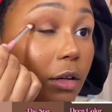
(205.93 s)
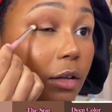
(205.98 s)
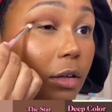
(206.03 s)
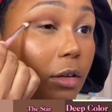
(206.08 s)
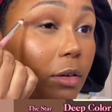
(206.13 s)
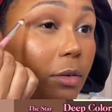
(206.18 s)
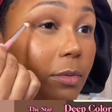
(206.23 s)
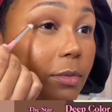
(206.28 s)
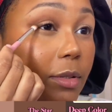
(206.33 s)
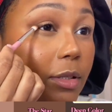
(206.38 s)

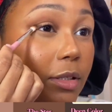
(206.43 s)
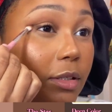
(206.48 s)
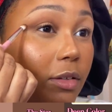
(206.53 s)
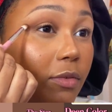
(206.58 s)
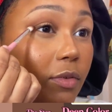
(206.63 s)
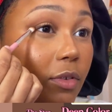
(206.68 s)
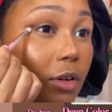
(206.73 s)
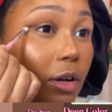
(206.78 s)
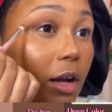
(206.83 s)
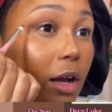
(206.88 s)
crease
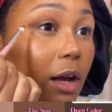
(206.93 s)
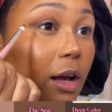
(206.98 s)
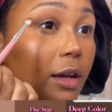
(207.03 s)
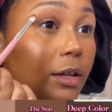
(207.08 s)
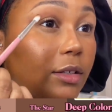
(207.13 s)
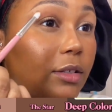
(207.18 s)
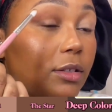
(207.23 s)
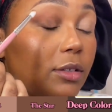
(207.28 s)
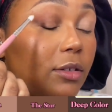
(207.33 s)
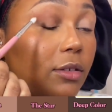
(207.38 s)
of your eye.
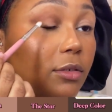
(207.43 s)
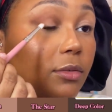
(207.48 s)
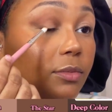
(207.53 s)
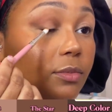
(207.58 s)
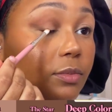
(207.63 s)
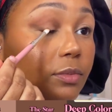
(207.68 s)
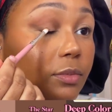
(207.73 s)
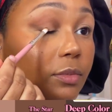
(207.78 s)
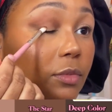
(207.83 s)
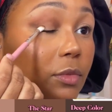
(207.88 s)
So
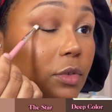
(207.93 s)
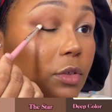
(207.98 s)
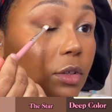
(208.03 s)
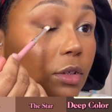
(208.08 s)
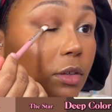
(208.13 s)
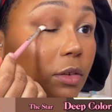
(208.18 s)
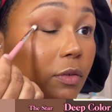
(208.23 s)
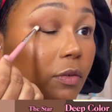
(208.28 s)
just